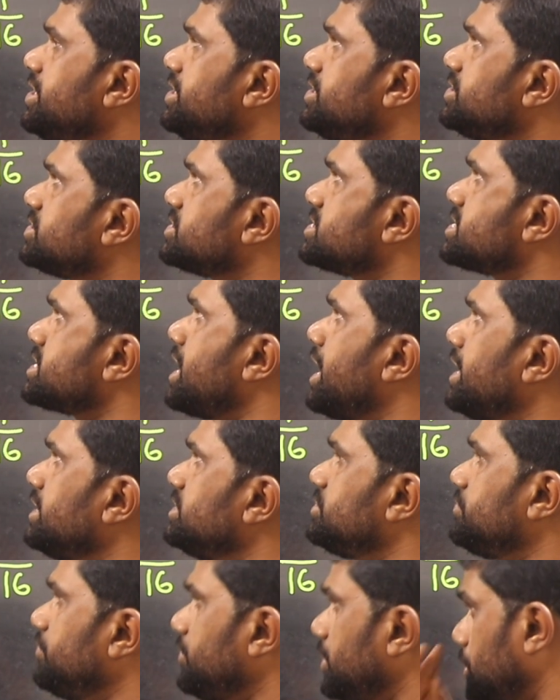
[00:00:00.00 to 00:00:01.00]
is
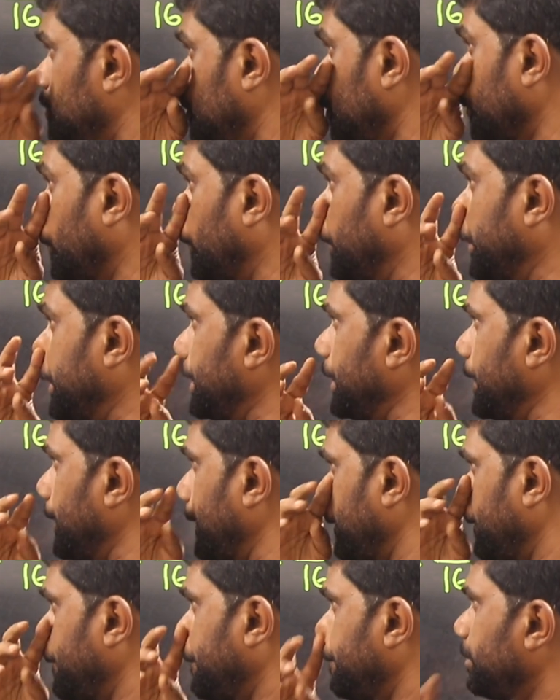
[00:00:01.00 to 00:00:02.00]
transferred to B,
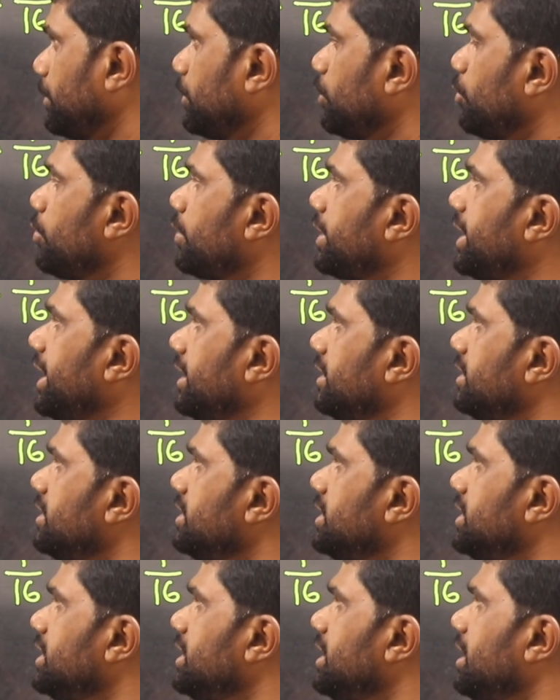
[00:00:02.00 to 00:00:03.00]

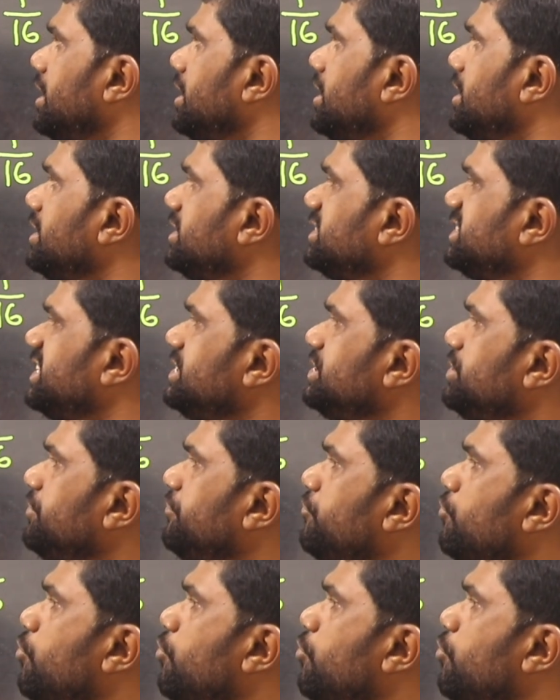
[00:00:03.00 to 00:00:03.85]
then the